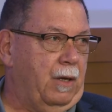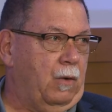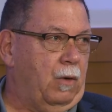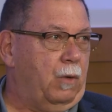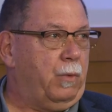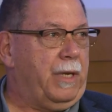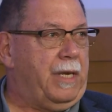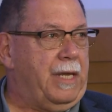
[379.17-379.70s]

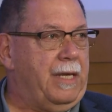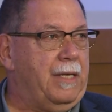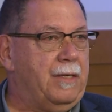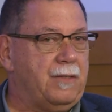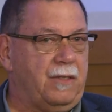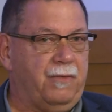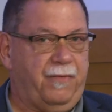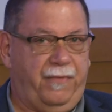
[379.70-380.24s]
What we need
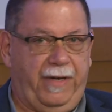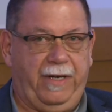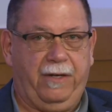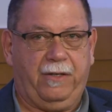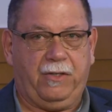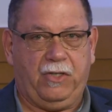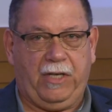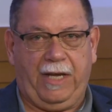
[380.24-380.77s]
is a
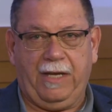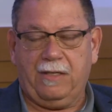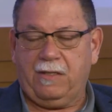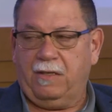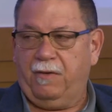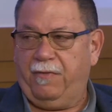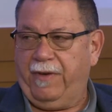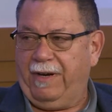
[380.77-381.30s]
fair chance
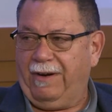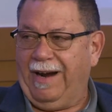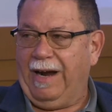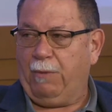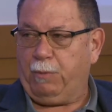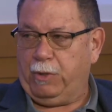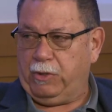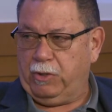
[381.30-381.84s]
and a fair
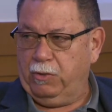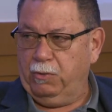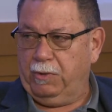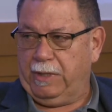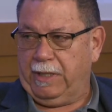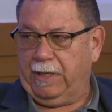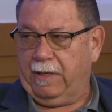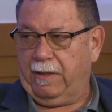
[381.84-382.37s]

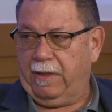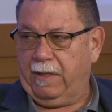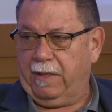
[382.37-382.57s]
opportunity at